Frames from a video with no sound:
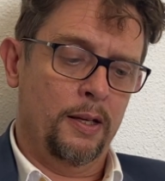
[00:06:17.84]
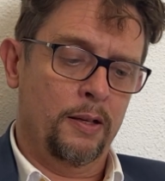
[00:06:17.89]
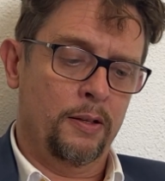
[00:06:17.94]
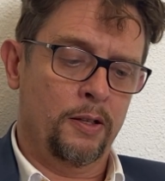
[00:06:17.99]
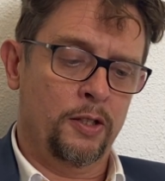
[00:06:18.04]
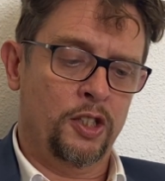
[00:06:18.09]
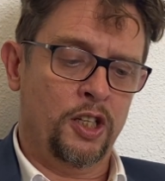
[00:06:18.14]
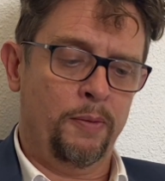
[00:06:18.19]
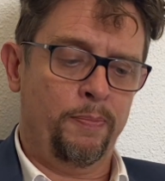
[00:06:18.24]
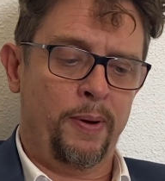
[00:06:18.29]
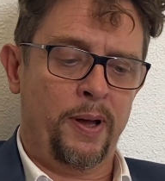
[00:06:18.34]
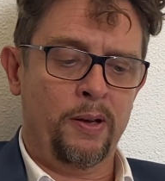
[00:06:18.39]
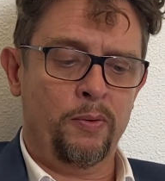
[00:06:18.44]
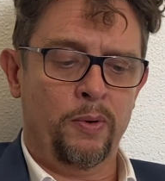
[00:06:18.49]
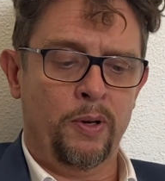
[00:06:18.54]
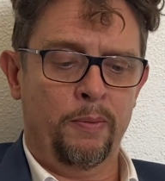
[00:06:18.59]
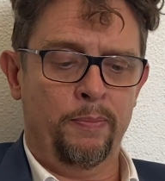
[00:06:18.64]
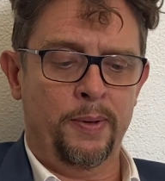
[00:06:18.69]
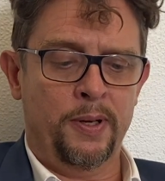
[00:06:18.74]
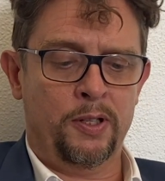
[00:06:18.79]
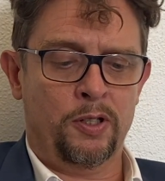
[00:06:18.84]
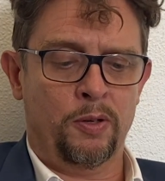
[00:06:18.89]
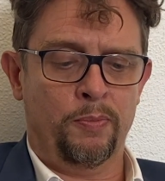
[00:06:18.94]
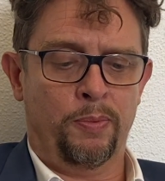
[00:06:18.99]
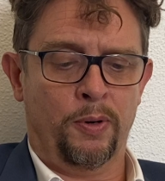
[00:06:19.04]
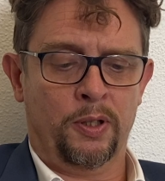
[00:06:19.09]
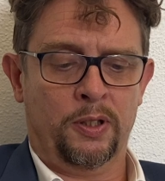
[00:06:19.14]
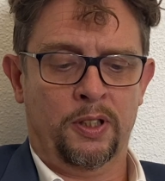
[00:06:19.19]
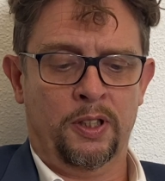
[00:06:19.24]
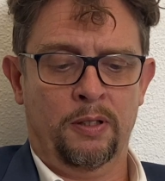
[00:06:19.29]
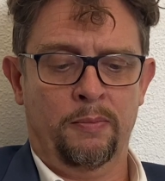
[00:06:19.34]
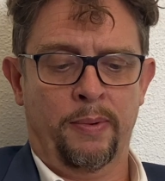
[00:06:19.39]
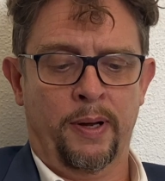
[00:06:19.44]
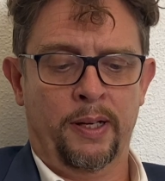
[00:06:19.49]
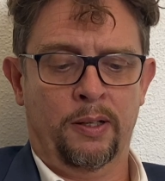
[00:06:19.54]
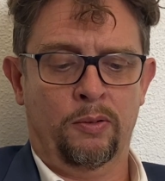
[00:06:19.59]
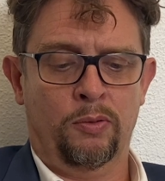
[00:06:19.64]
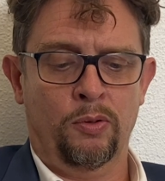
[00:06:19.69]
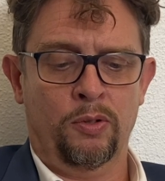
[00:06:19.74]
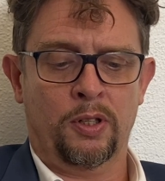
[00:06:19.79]
The GPAI will be supported by
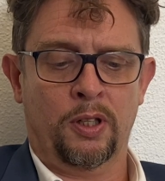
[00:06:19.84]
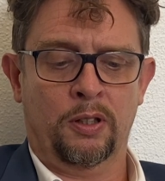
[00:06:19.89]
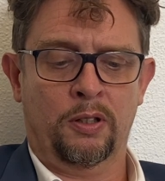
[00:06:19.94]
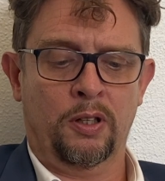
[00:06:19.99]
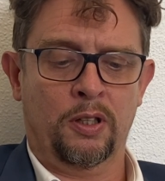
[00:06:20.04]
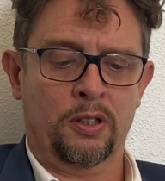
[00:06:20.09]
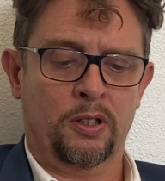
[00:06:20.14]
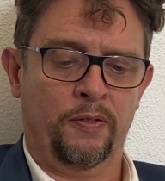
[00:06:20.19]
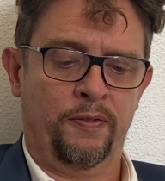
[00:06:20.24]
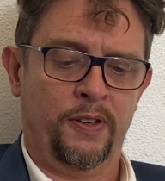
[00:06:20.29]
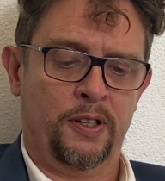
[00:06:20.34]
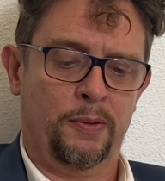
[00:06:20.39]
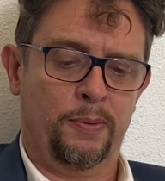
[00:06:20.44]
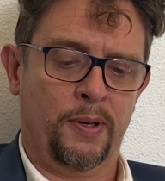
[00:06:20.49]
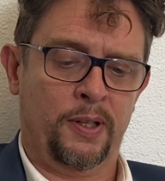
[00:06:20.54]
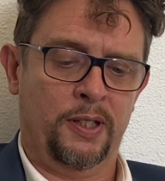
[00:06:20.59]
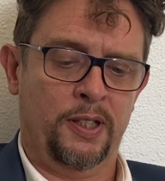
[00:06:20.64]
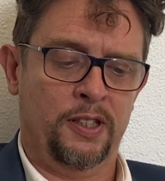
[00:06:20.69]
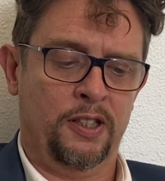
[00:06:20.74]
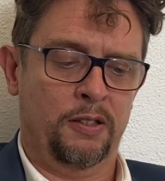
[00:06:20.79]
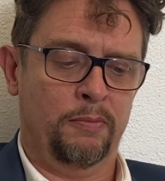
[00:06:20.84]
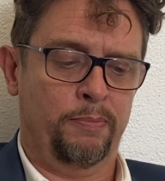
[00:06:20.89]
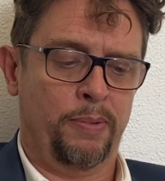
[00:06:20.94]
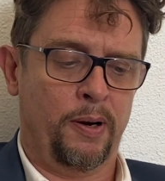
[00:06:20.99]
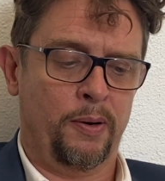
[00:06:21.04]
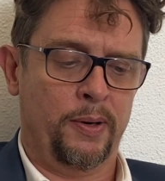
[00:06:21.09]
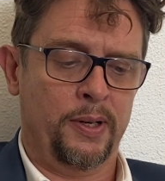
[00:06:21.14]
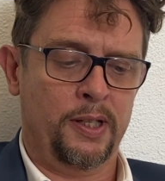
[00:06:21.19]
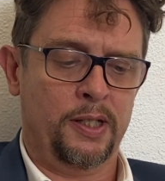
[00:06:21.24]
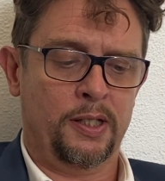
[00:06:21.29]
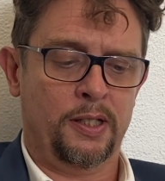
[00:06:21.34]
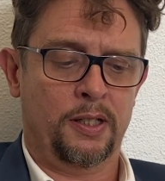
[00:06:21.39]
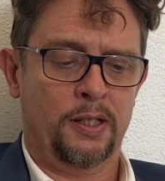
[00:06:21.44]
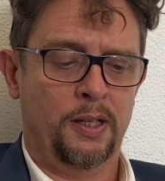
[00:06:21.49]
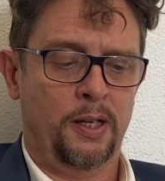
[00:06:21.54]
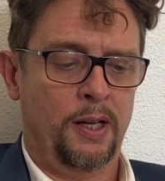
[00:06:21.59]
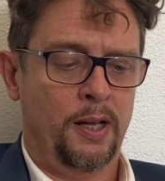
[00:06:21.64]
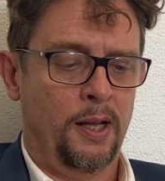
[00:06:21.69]
2 centers of expertise in Paris,